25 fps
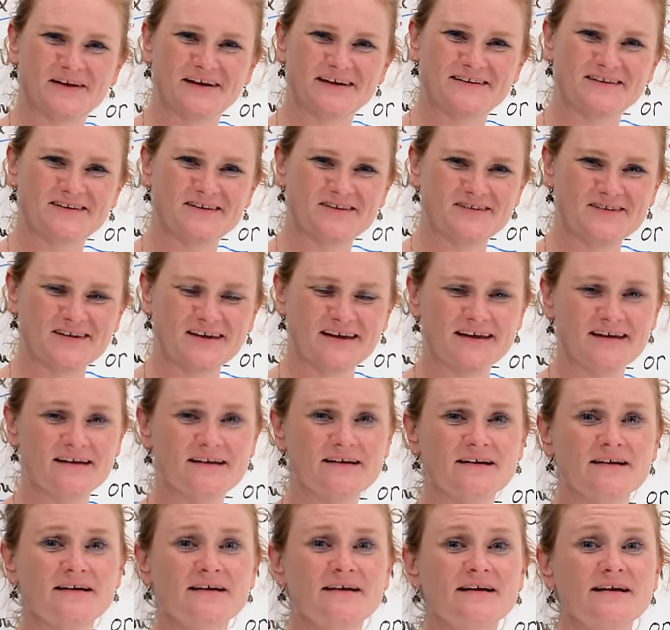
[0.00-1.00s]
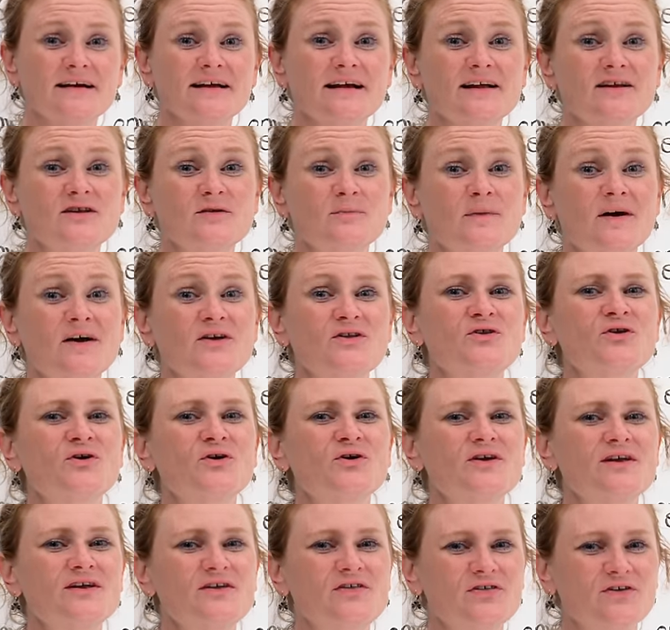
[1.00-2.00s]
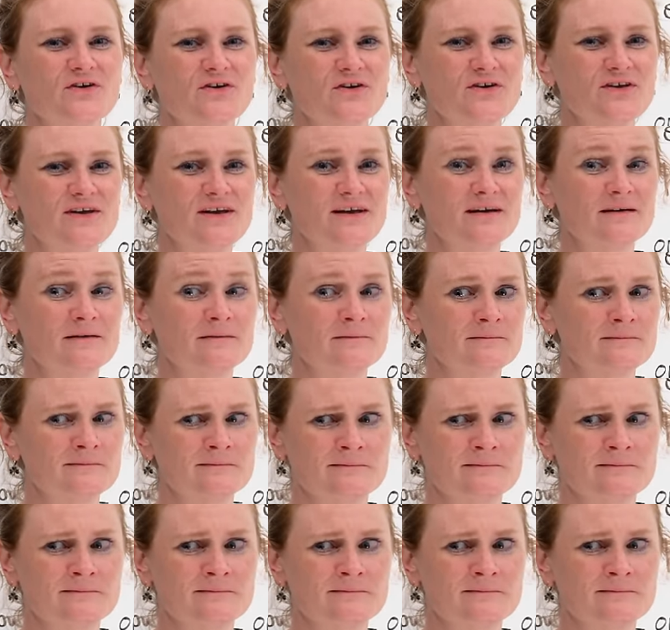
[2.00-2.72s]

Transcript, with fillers: like to say, it's my dirty 30.